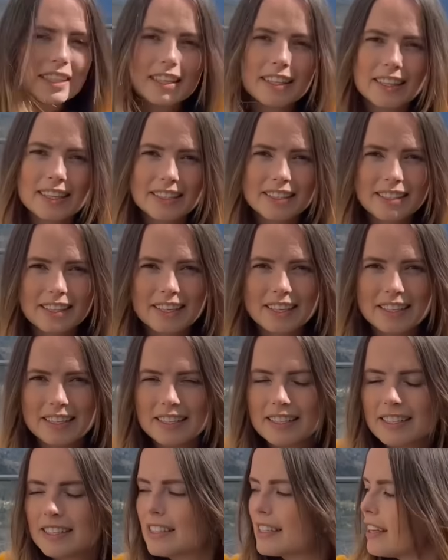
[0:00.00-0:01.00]
This
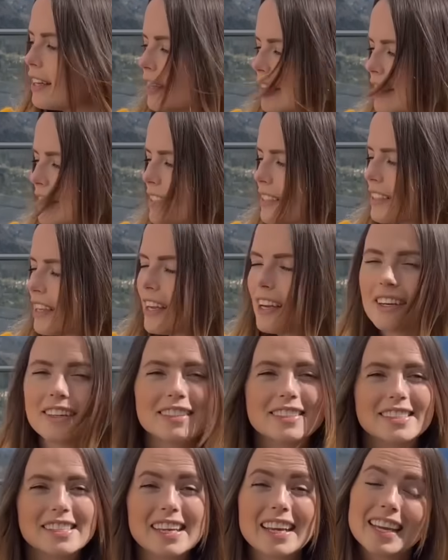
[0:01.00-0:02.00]
is this
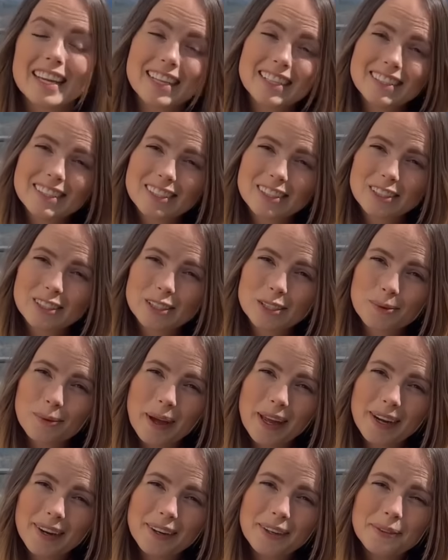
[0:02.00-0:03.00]
year's Easter
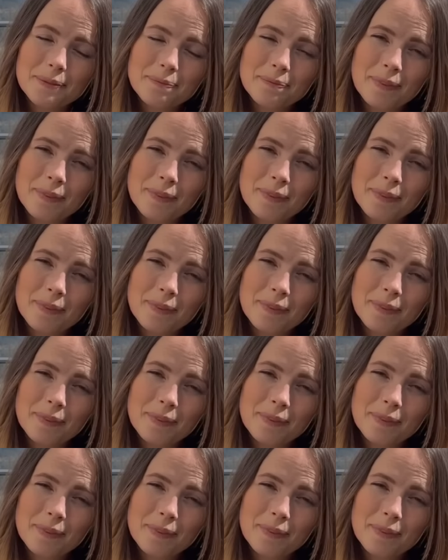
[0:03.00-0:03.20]
sweater.